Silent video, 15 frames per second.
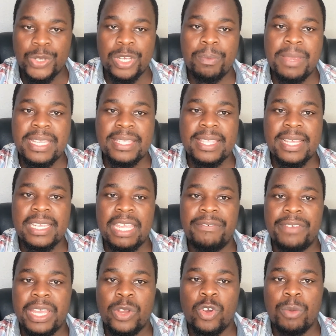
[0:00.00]
So it means
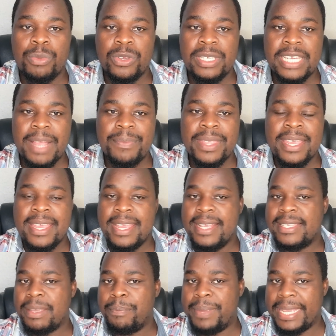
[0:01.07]
that if a computer
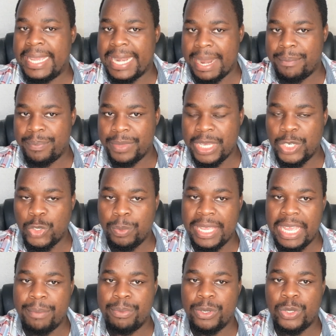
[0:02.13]
has a big RAM, it
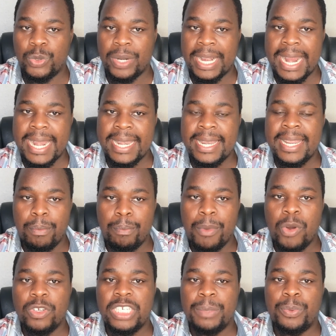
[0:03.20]
will be able to run
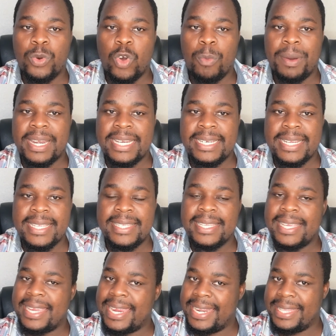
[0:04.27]
multiple
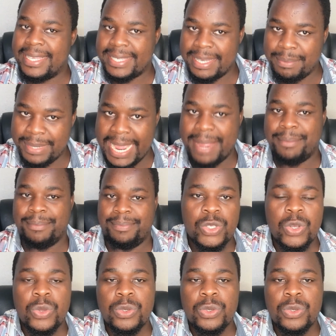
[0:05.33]
operations at the same time.